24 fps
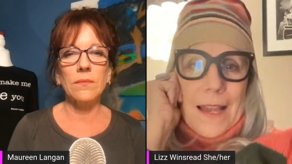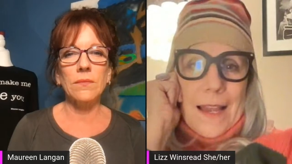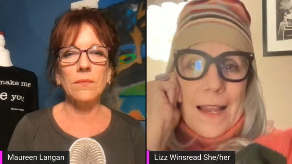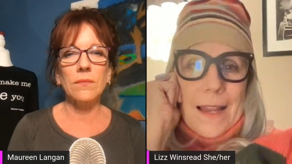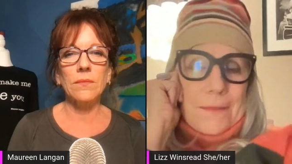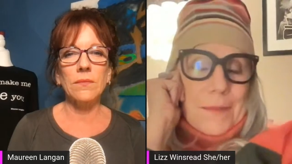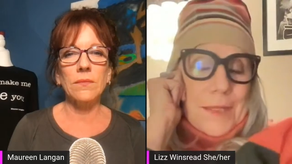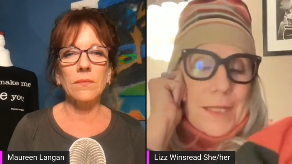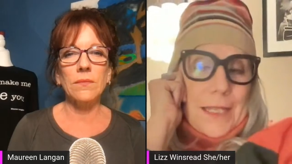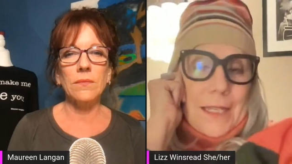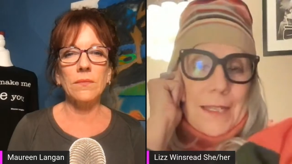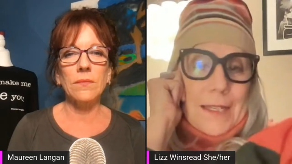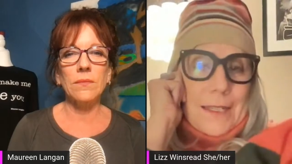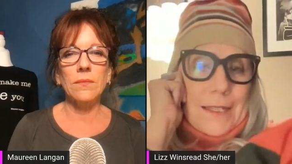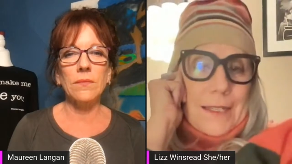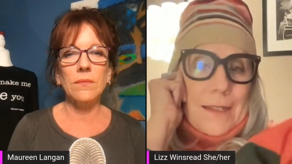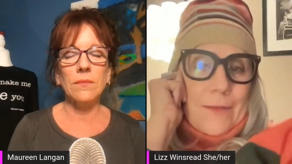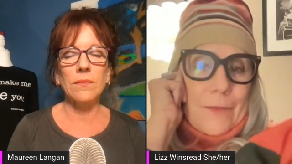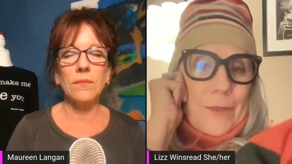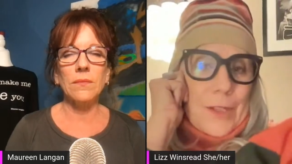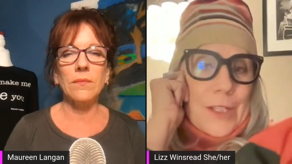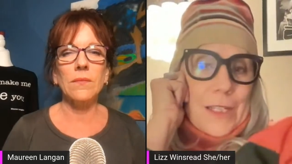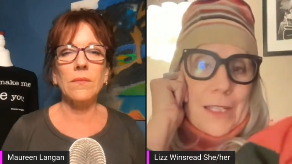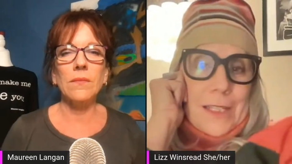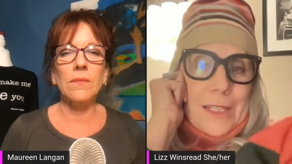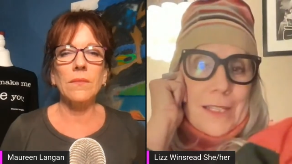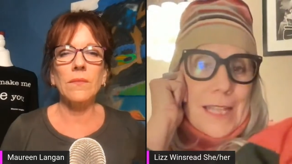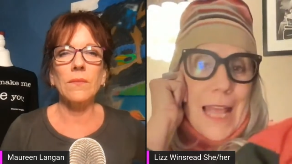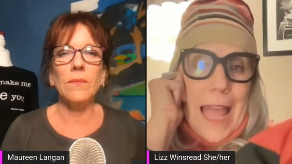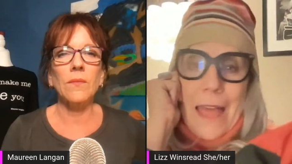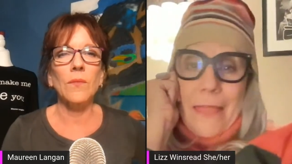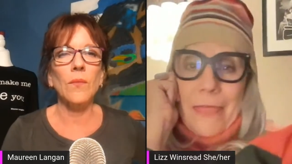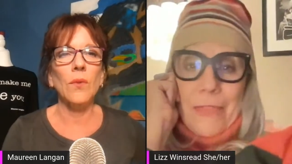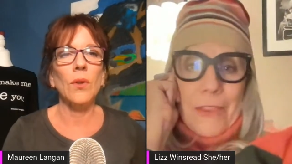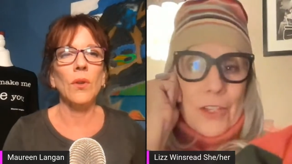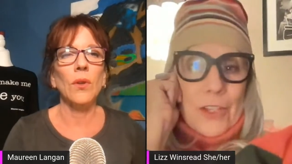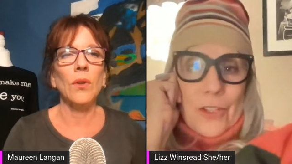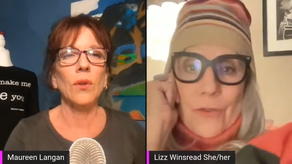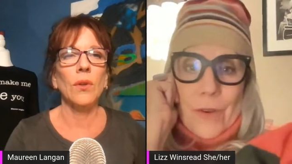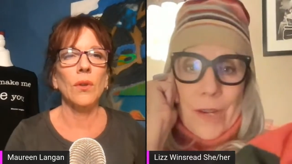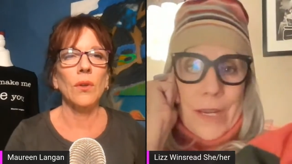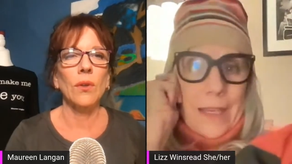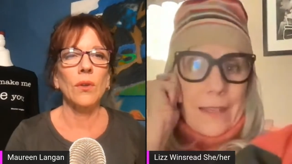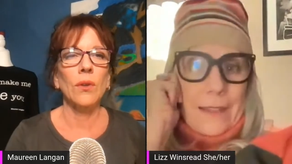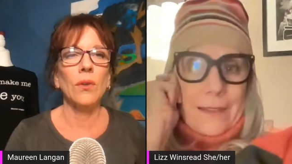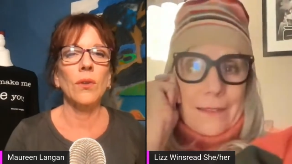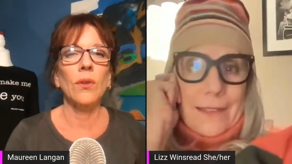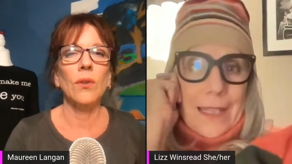Speaker 1: I'm just gonna. We just sat in the
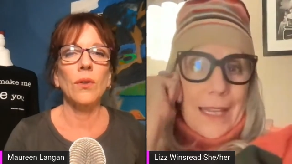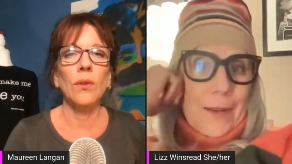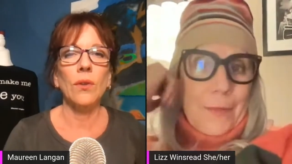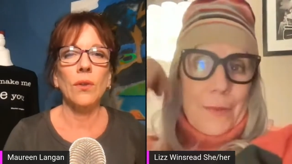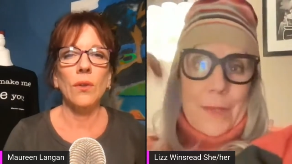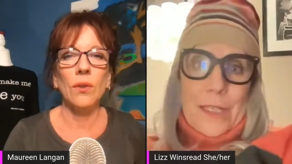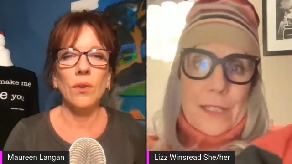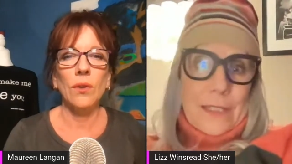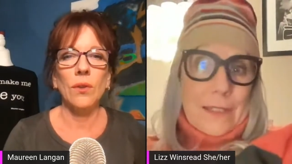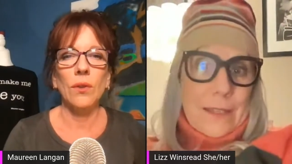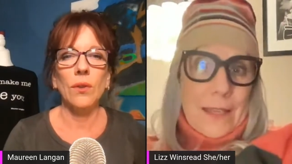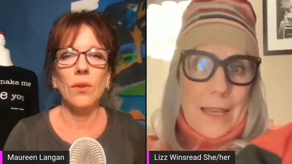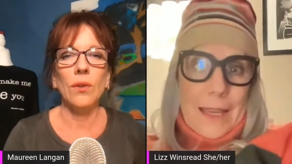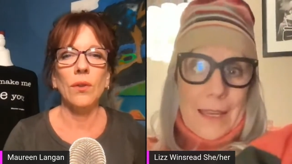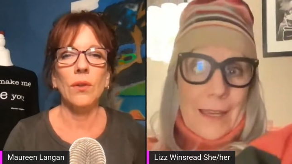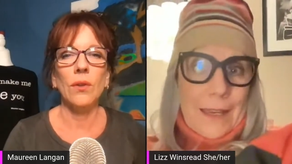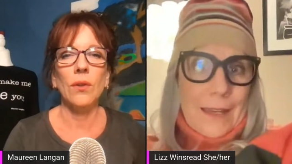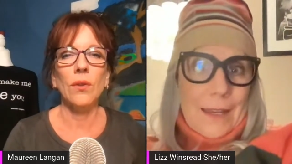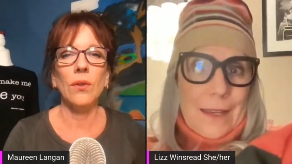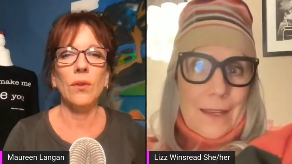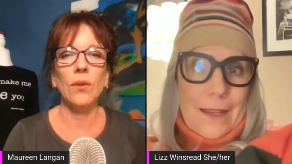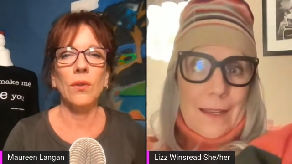street, like we just like